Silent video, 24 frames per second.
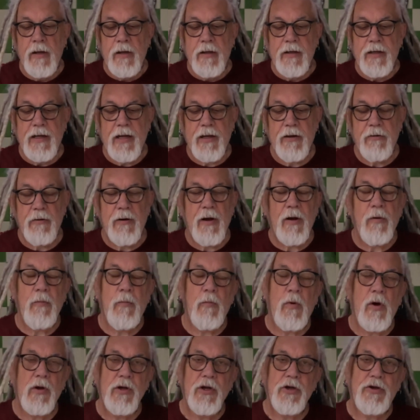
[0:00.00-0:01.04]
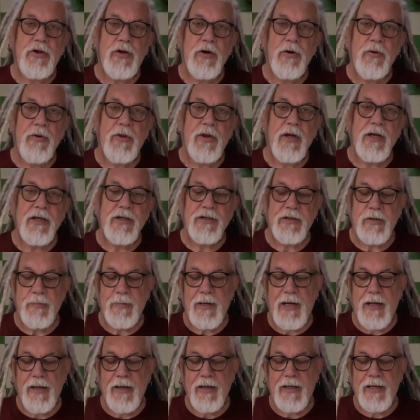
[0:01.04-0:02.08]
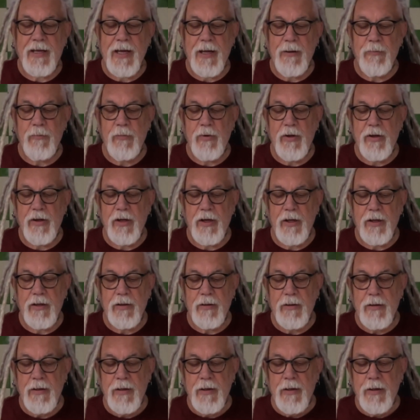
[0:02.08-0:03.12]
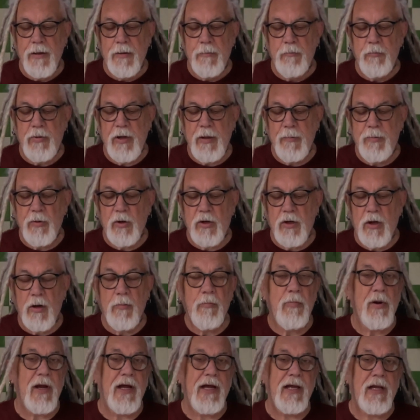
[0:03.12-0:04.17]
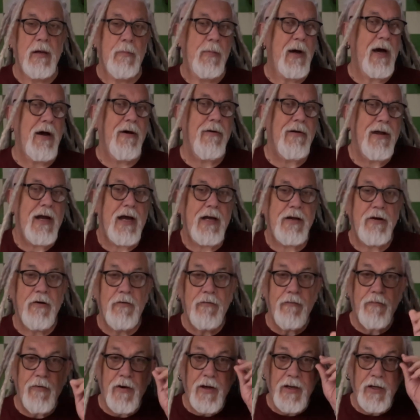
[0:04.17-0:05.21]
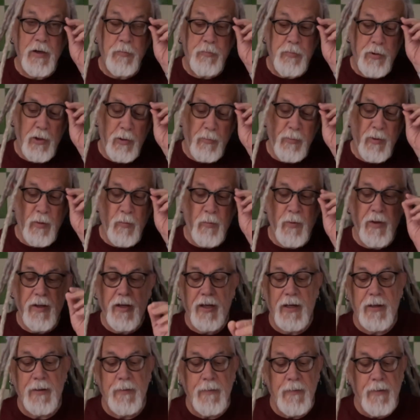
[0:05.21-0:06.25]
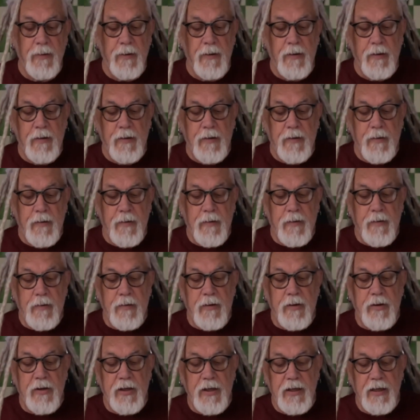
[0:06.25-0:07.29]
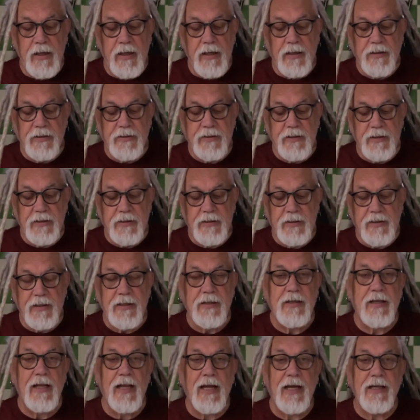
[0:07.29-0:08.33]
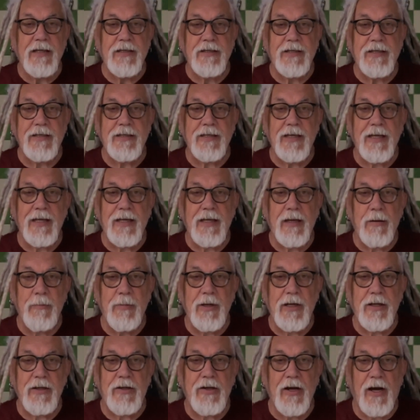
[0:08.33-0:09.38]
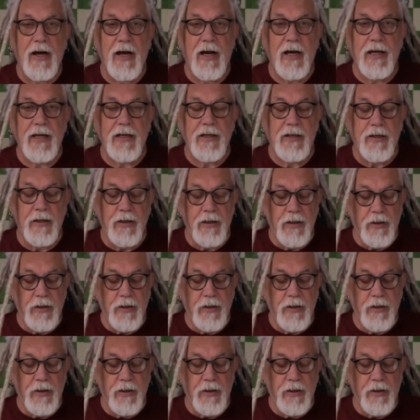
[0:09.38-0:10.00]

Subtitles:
Now there are one or two things about the camera that people complain about, and I don't find a problem with it. The thing is this lens is a little bit tight.